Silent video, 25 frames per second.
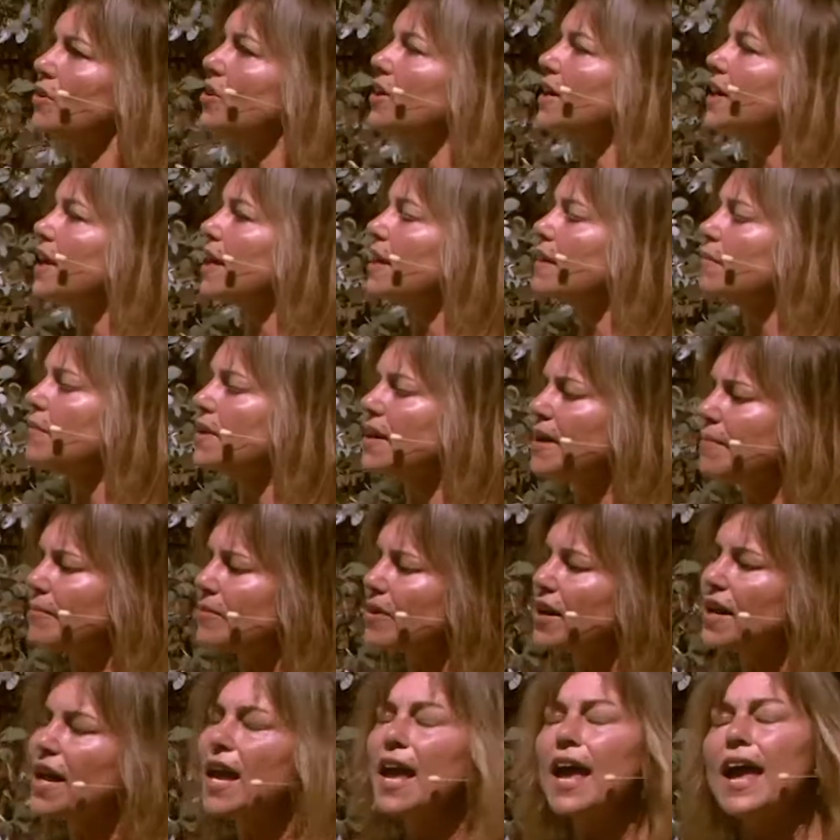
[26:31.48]
look at him,
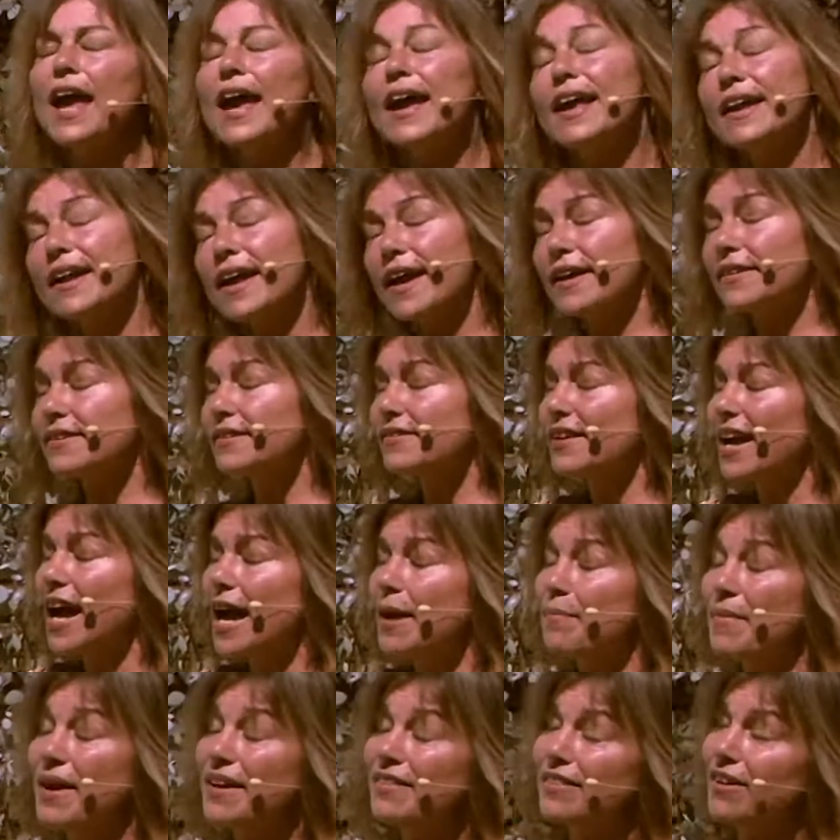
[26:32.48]
and at the
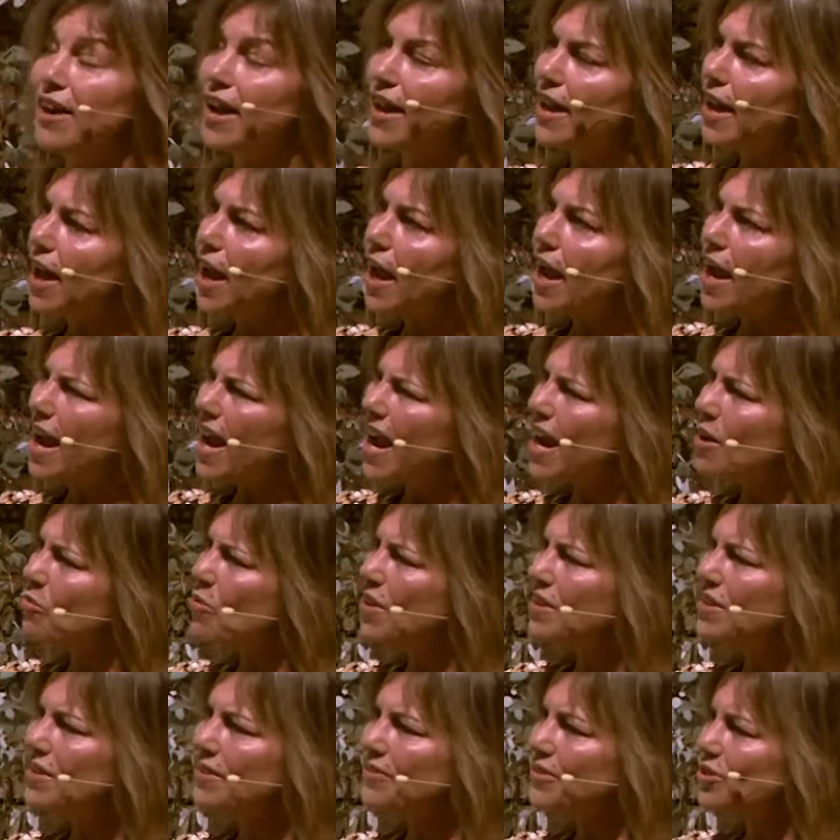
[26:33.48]
time I thought, I
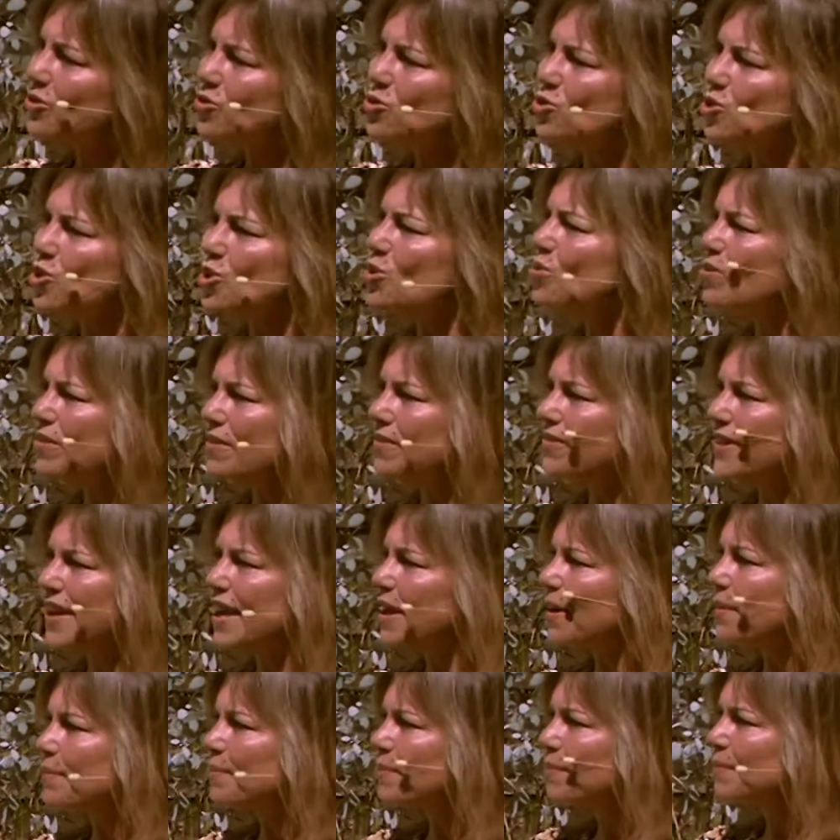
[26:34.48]
wonder if there's two of
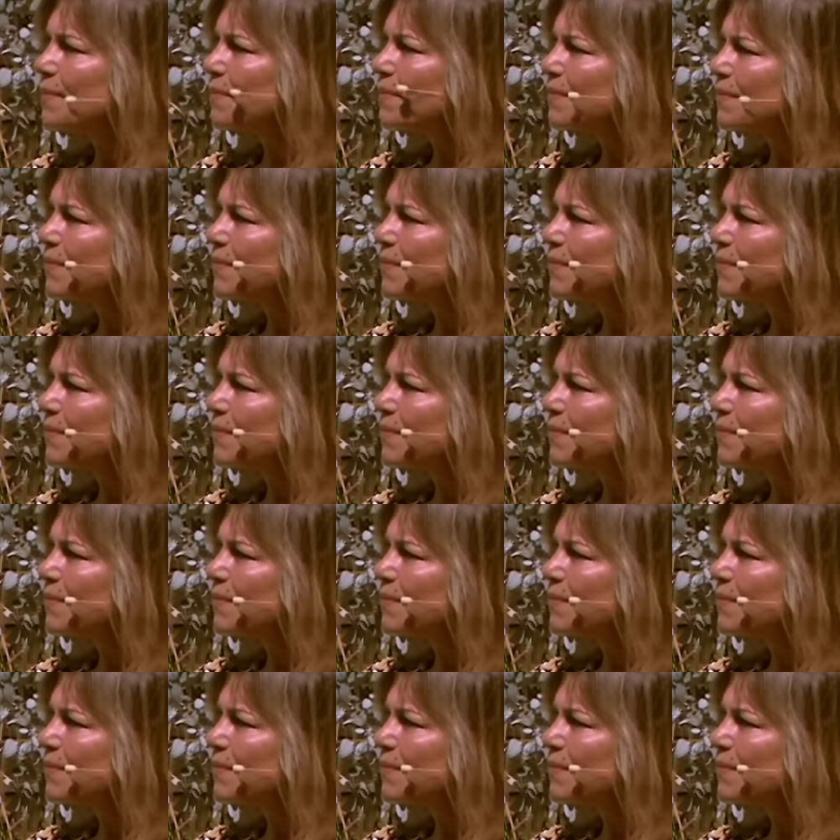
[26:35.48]
him.